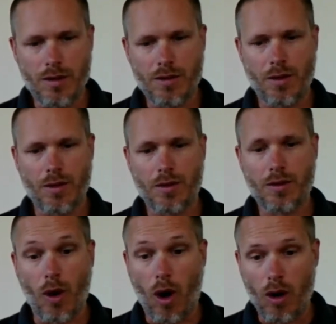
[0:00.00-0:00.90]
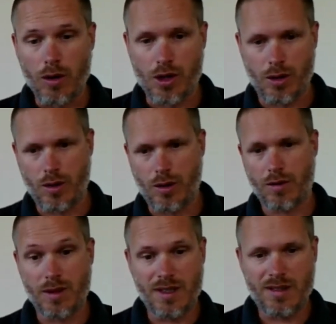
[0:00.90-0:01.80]
the range,
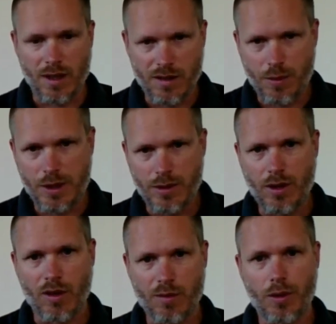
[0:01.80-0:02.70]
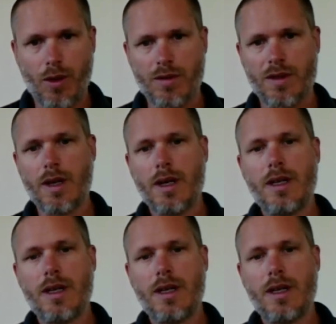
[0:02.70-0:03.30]
the distance between transponders